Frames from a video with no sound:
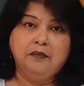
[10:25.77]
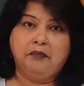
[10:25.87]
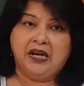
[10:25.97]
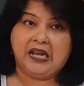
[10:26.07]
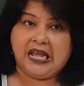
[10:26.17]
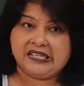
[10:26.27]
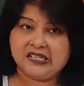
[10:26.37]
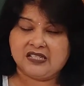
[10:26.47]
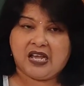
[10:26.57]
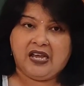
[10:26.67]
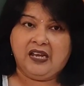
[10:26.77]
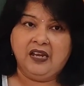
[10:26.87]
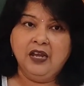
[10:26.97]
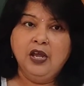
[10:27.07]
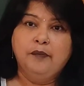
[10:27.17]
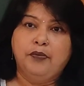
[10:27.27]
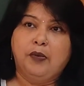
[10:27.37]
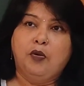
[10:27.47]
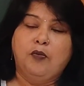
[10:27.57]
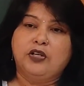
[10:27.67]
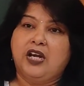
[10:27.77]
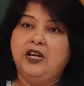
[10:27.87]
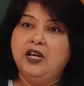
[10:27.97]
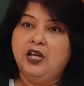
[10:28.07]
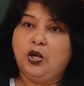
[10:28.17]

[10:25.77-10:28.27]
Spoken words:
But SSI promoted